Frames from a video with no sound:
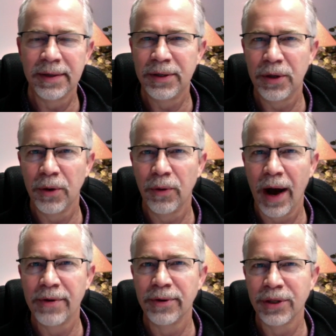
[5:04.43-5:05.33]
you know,
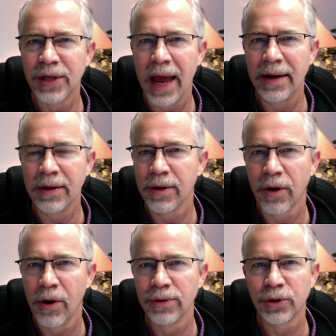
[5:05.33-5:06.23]
understanding the
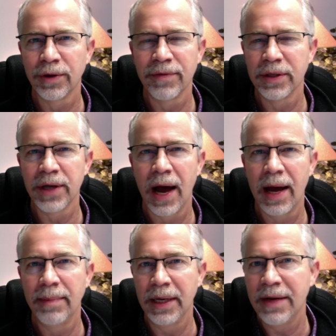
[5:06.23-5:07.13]
culture of the
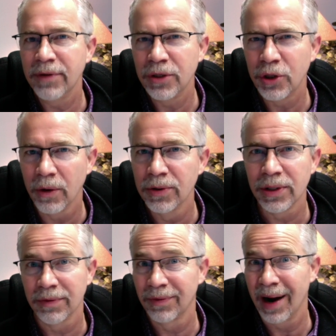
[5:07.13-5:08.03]
time, and even
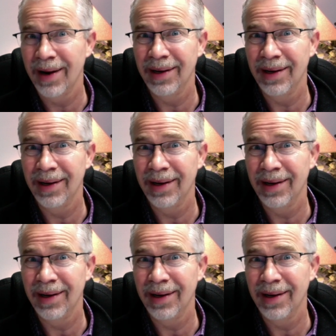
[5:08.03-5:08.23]
Joseph, right?